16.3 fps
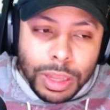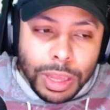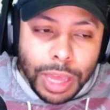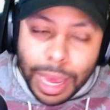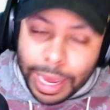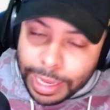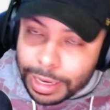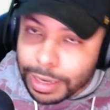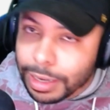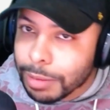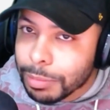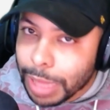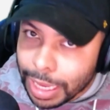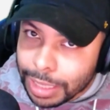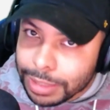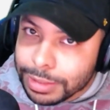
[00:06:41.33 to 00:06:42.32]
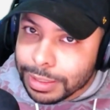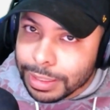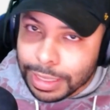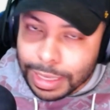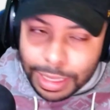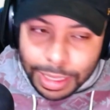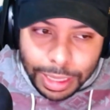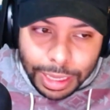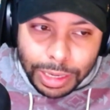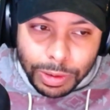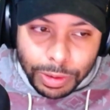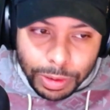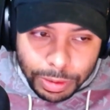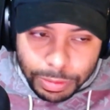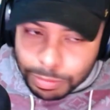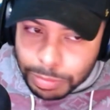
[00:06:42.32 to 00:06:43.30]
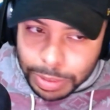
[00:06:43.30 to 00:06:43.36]
I ended up canceling it
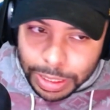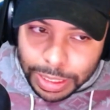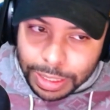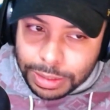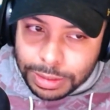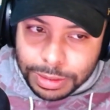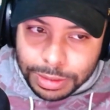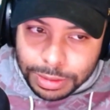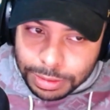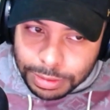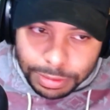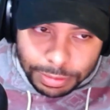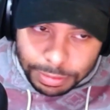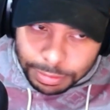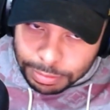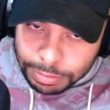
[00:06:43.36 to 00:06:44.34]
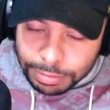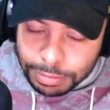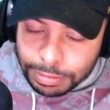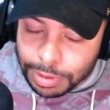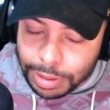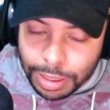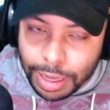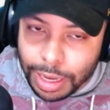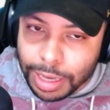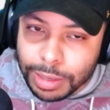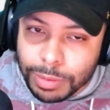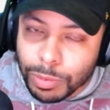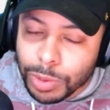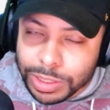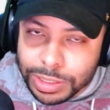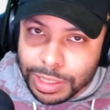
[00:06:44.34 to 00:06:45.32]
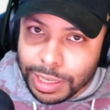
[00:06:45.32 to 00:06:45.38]
later because I
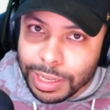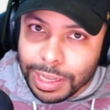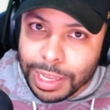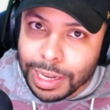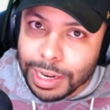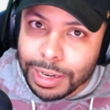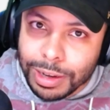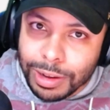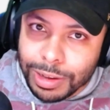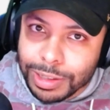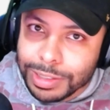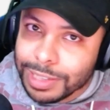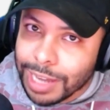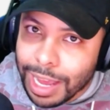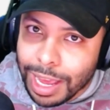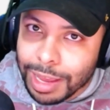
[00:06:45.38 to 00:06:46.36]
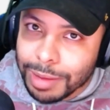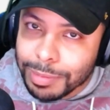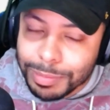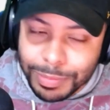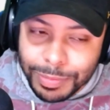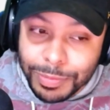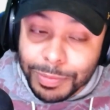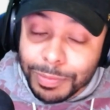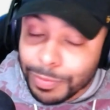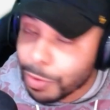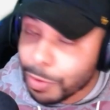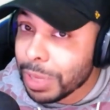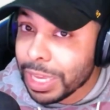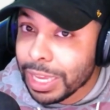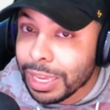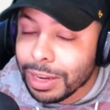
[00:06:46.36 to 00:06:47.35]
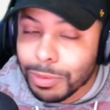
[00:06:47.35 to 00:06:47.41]
wasn't going to get it on time, for
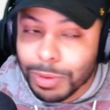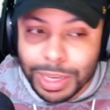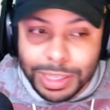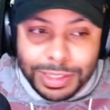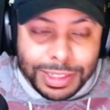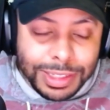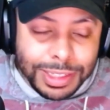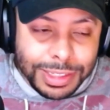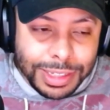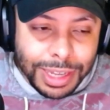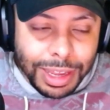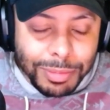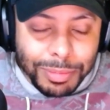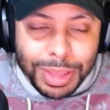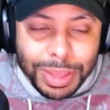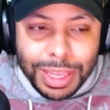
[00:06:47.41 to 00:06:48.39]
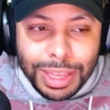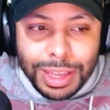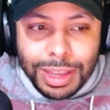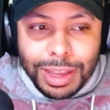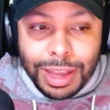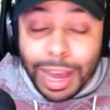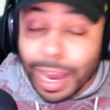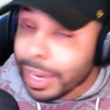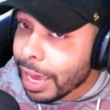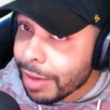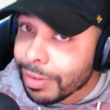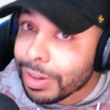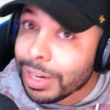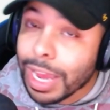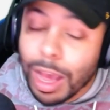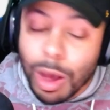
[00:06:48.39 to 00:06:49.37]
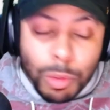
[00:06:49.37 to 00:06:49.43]
me anyways, at the time. I have
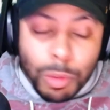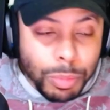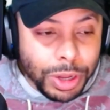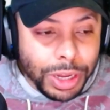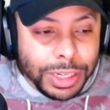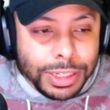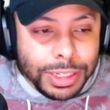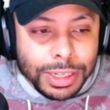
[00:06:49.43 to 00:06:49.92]
it now, but